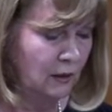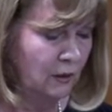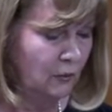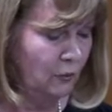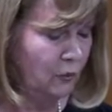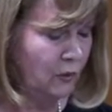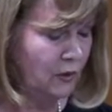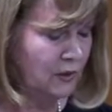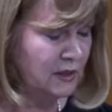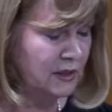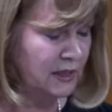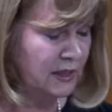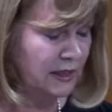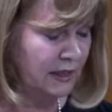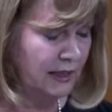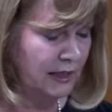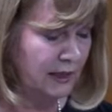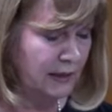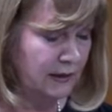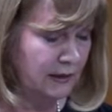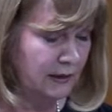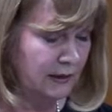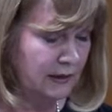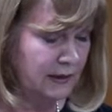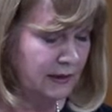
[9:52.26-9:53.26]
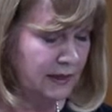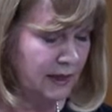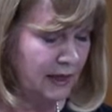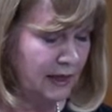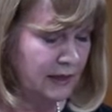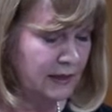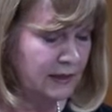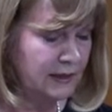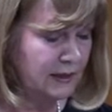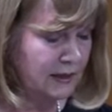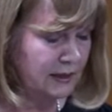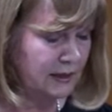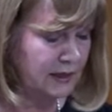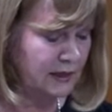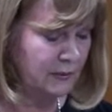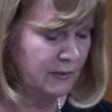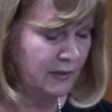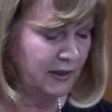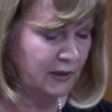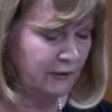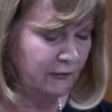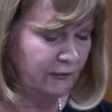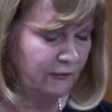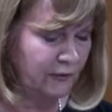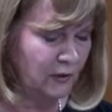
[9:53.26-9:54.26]
Once again, science is to
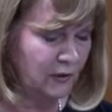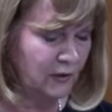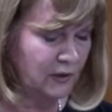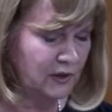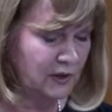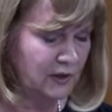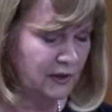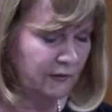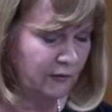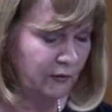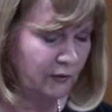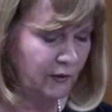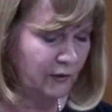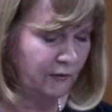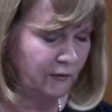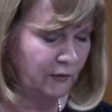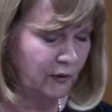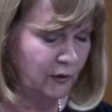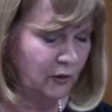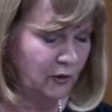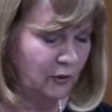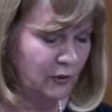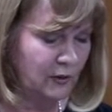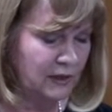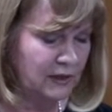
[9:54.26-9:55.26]
be the focus of a review